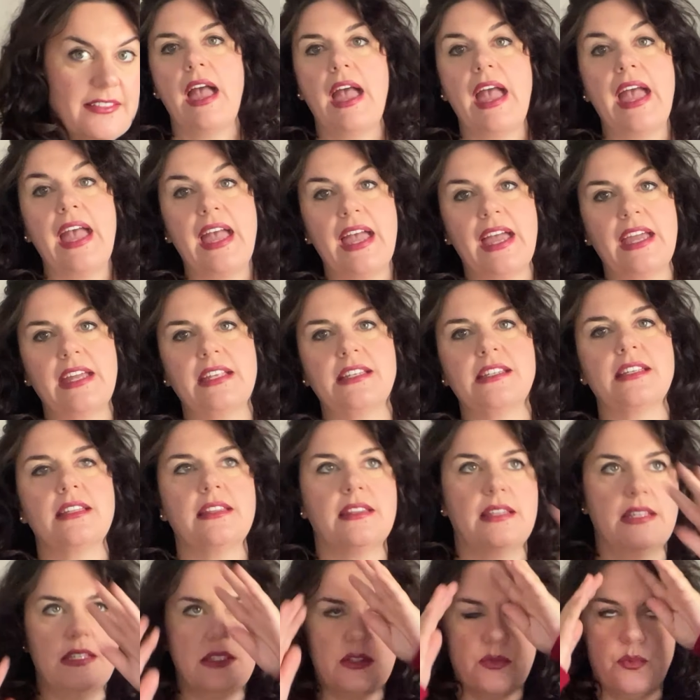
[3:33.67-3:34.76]
And
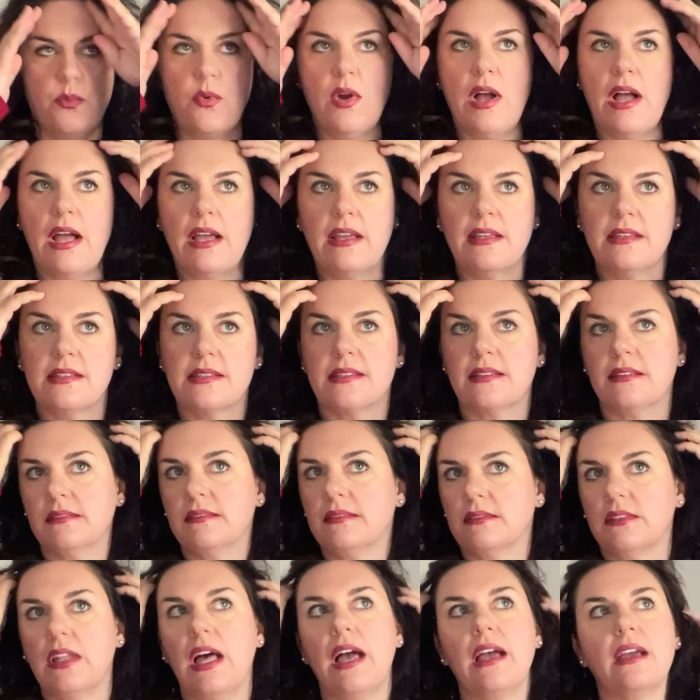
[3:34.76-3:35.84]
this was
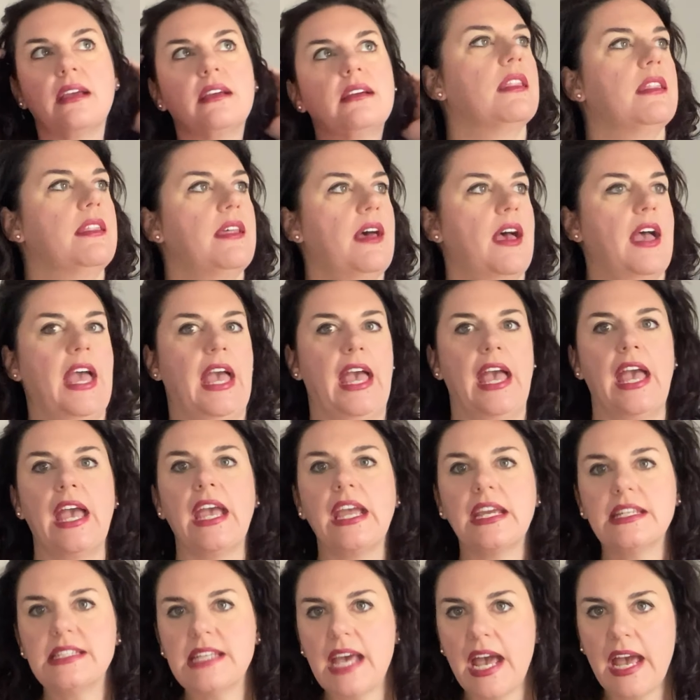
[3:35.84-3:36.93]
like the
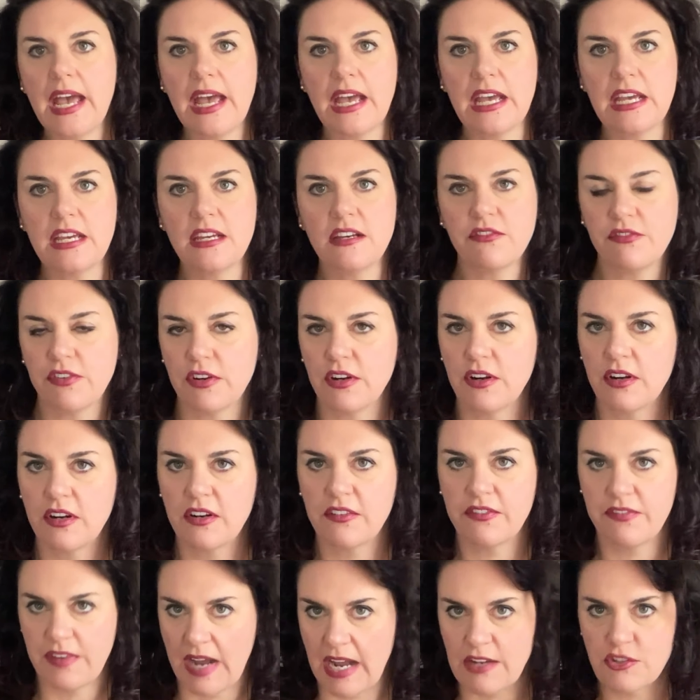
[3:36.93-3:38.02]
heyday for
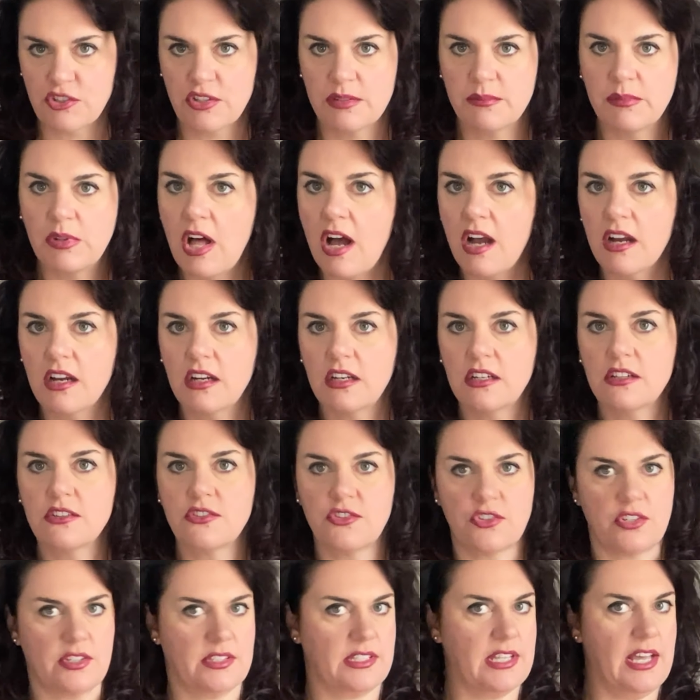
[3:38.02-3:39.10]
fashion bloggers,
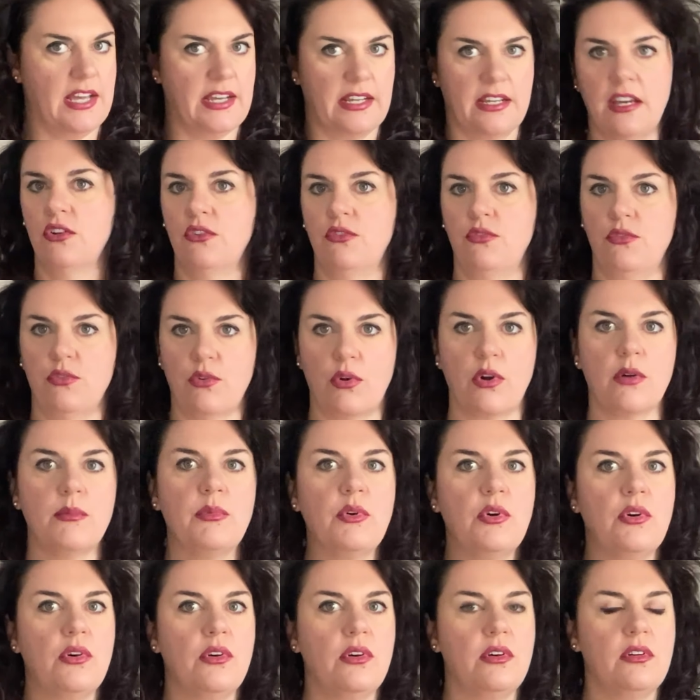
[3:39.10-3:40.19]
just like
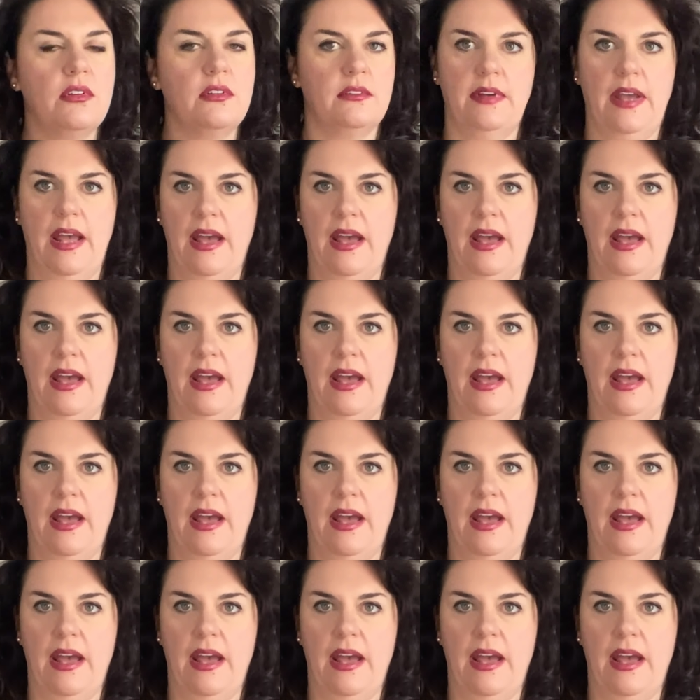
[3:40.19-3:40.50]
normal,